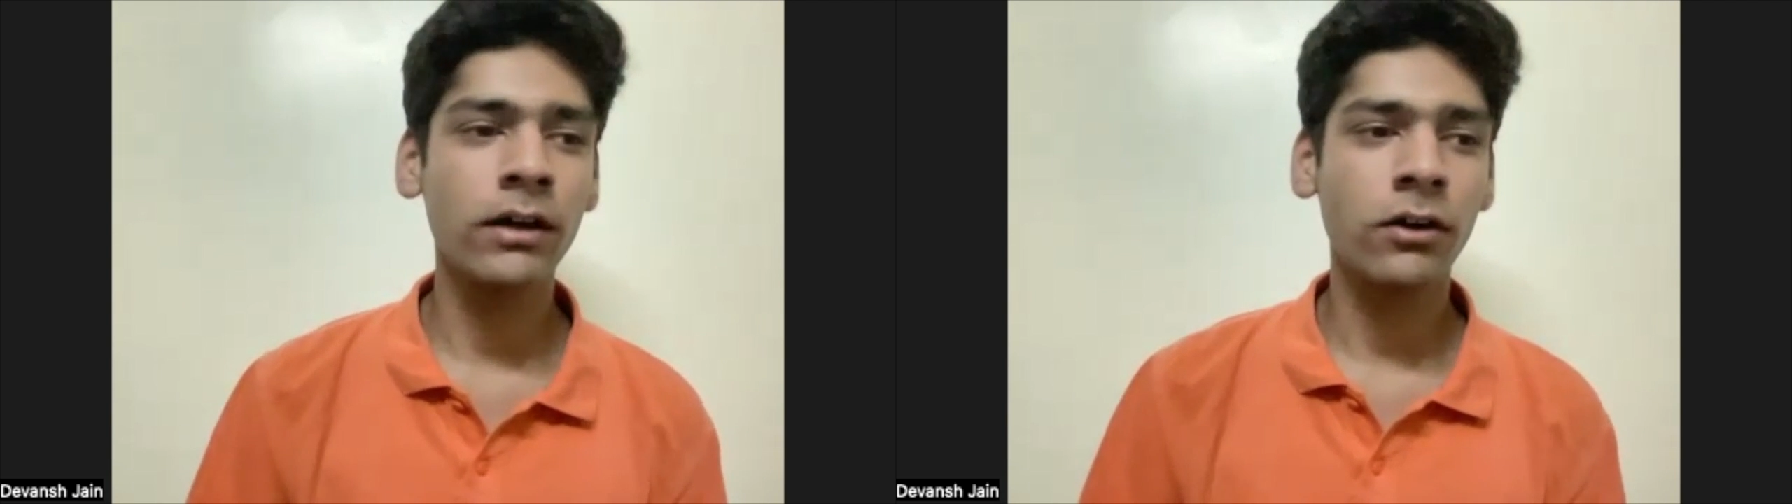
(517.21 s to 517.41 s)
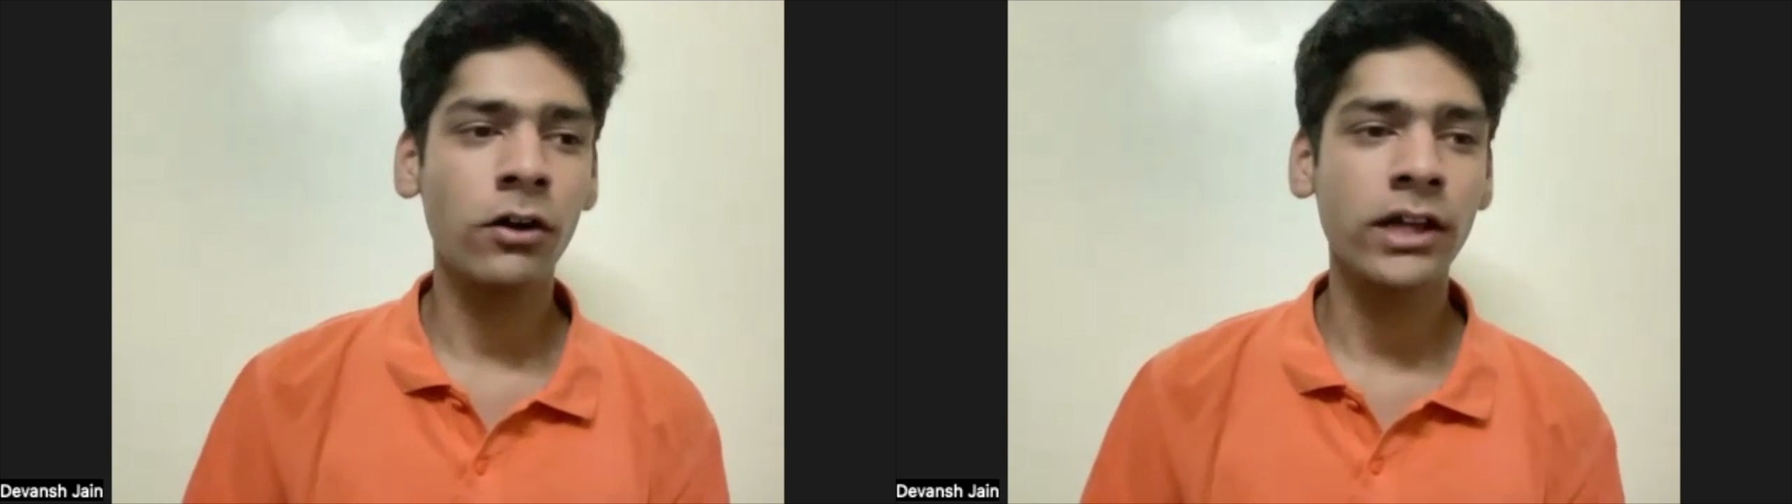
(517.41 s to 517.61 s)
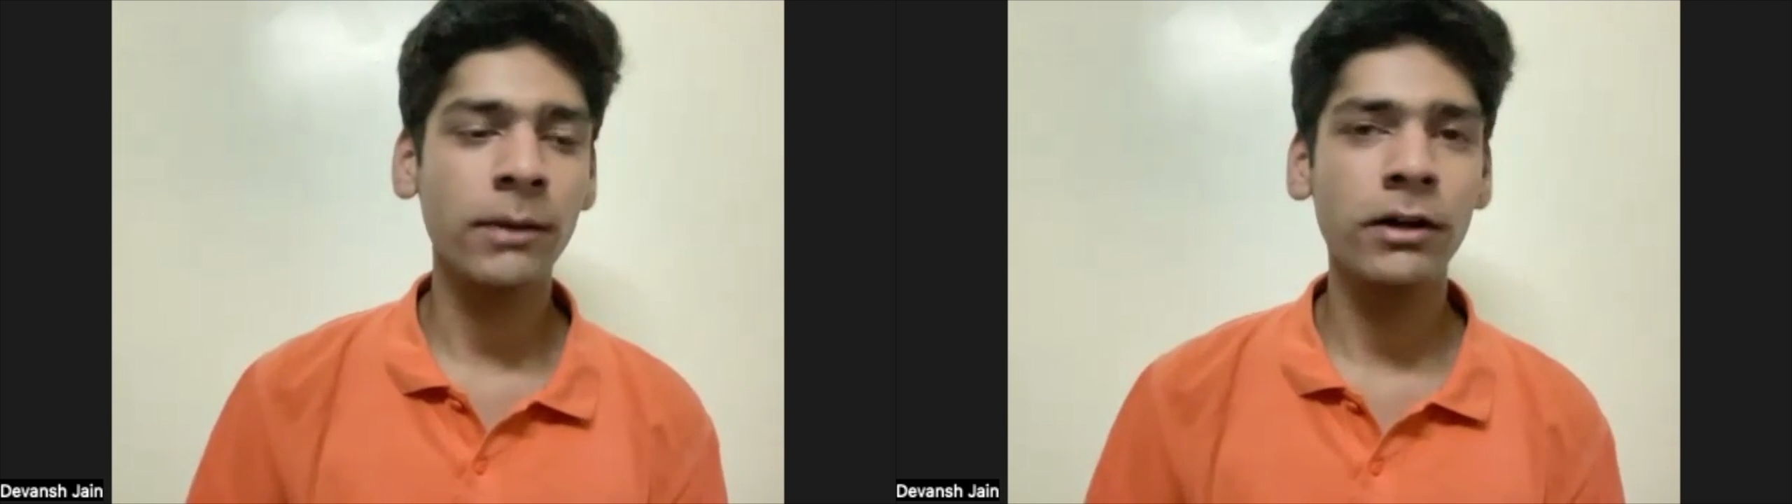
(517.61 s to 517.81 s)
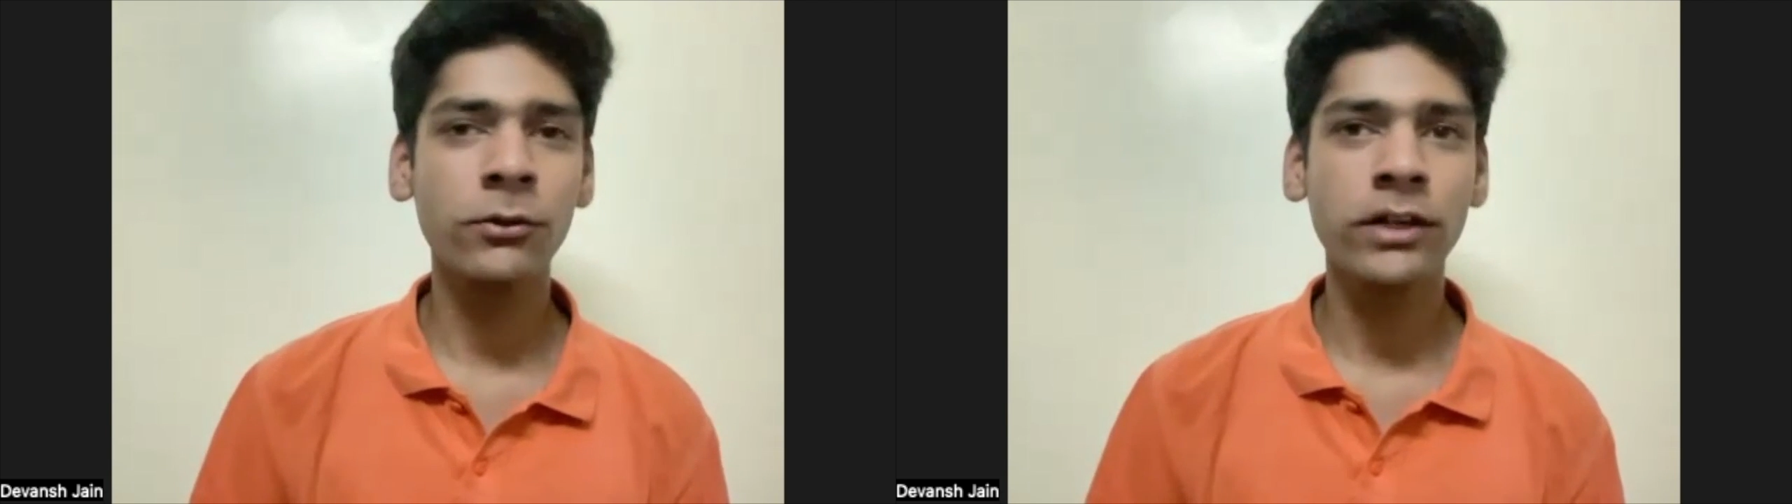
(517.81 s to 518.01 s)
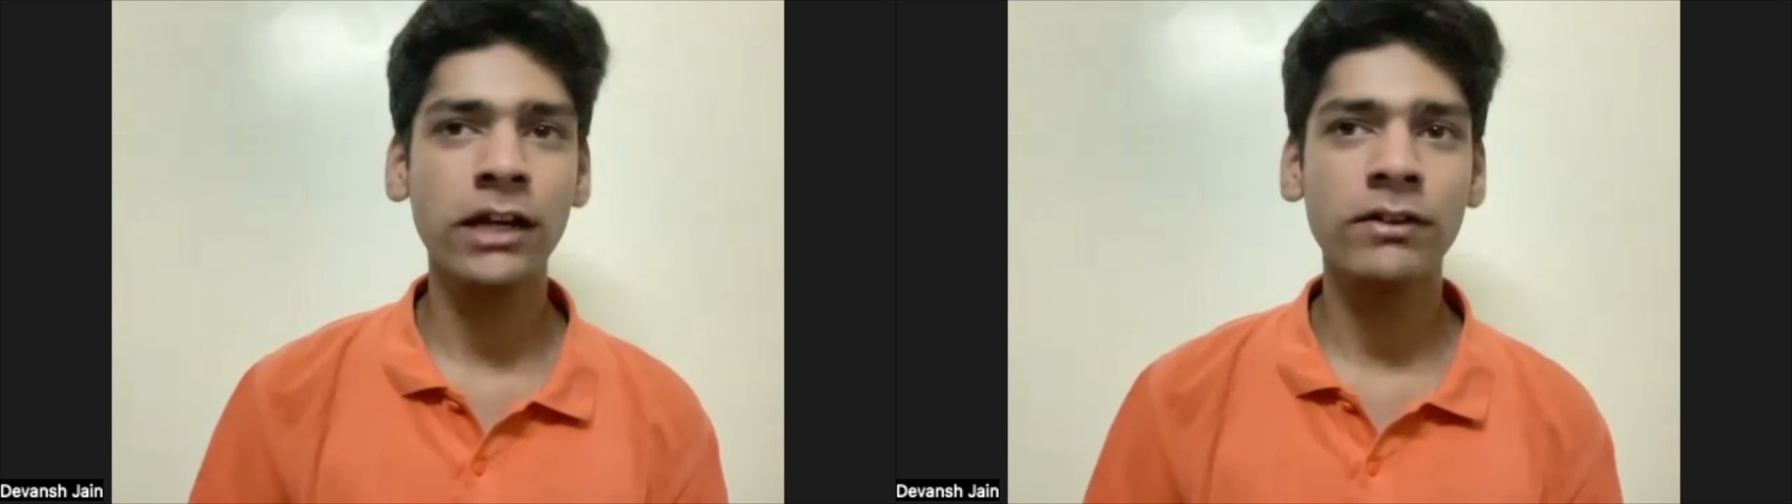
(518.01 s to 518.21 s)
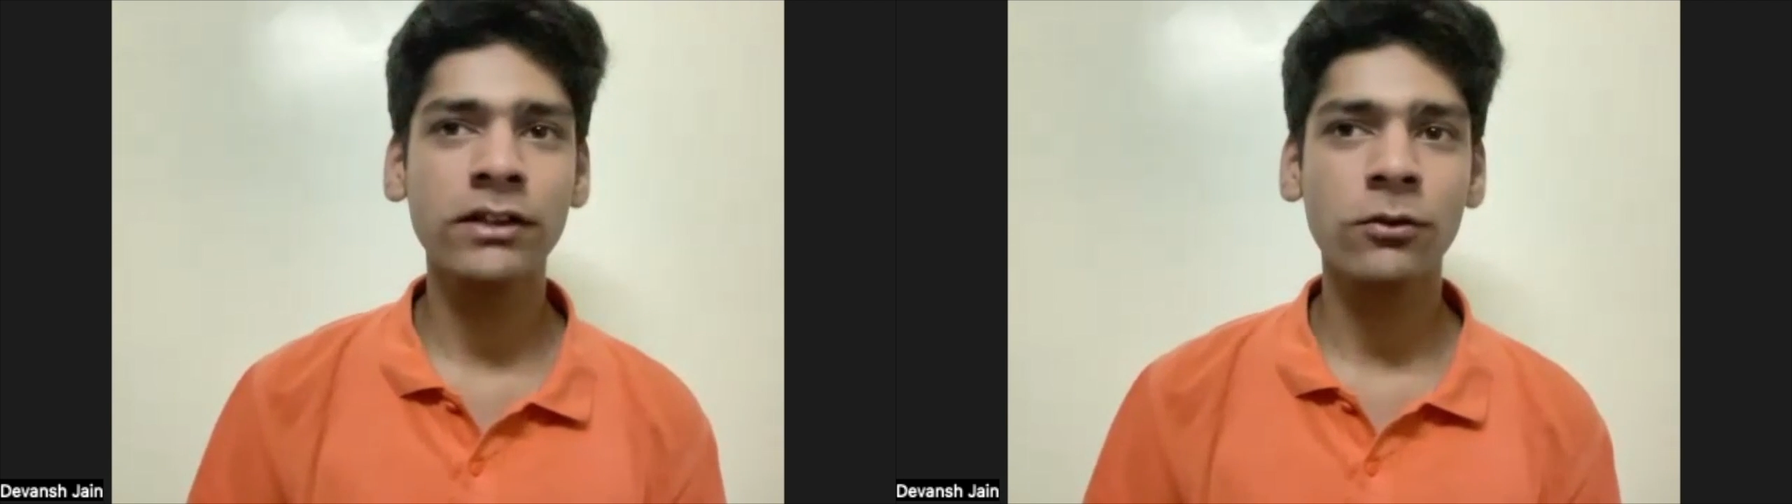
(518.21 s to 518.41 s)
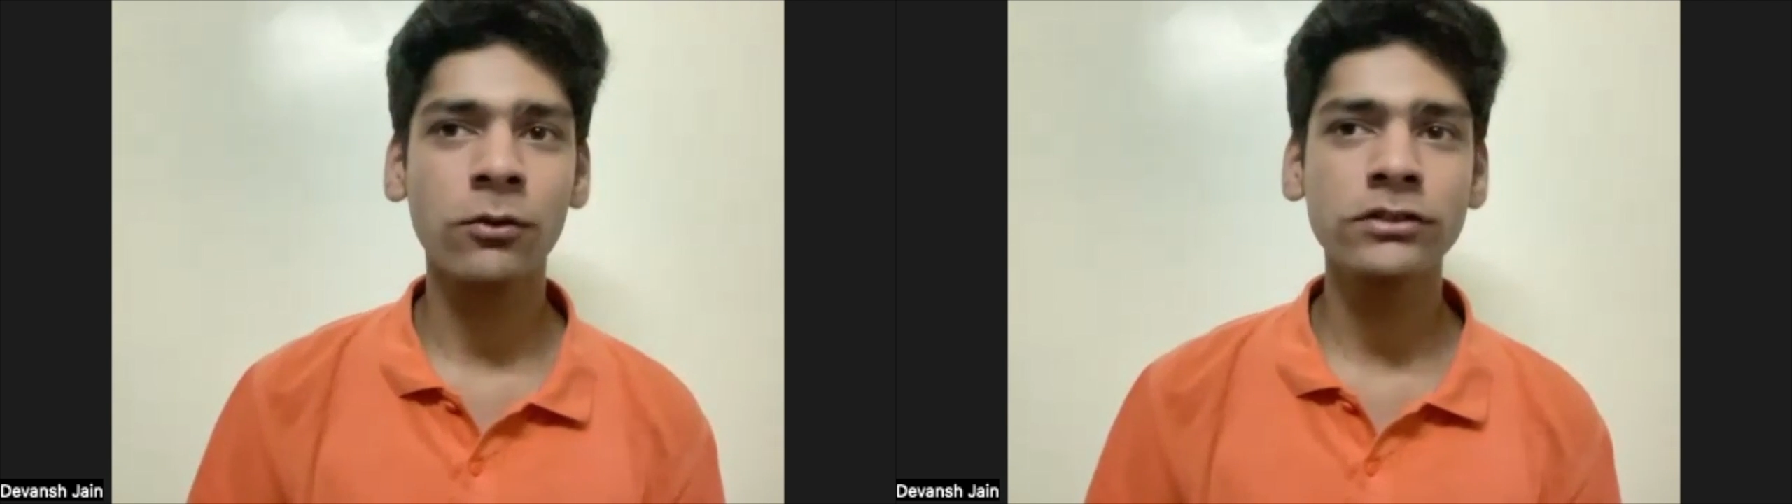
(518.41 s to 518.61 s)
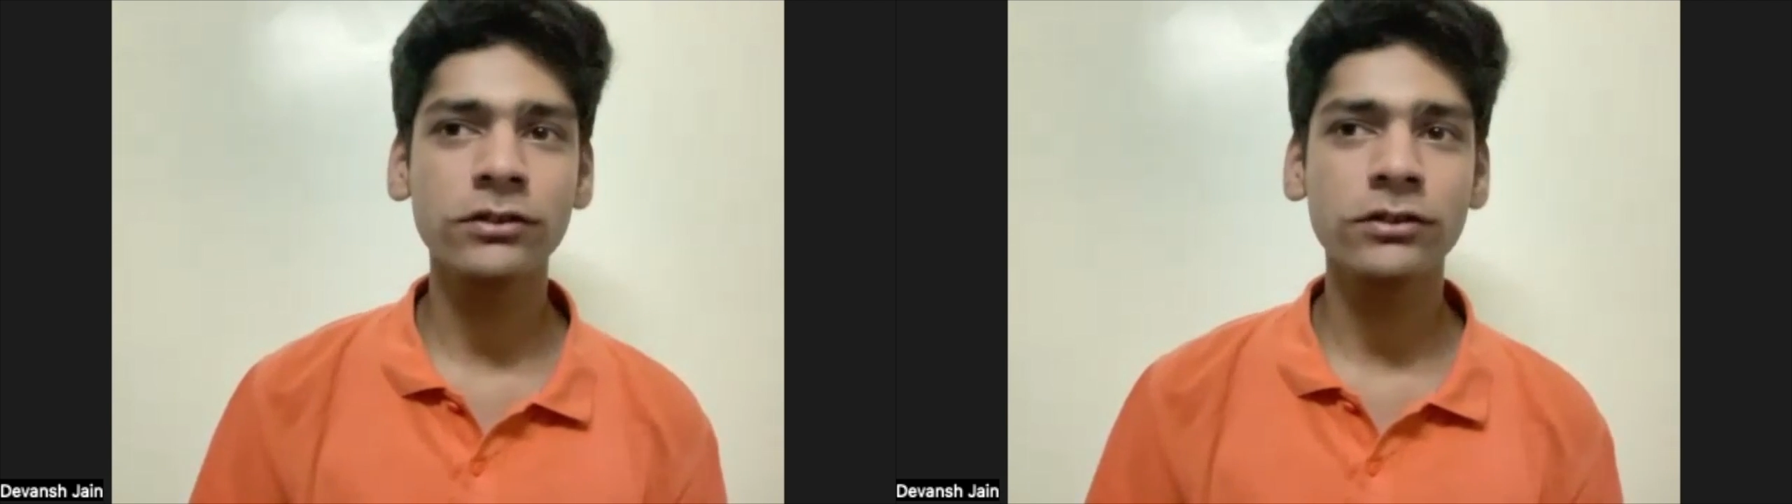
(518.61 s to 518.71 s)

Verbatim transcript: not able to deal with the course,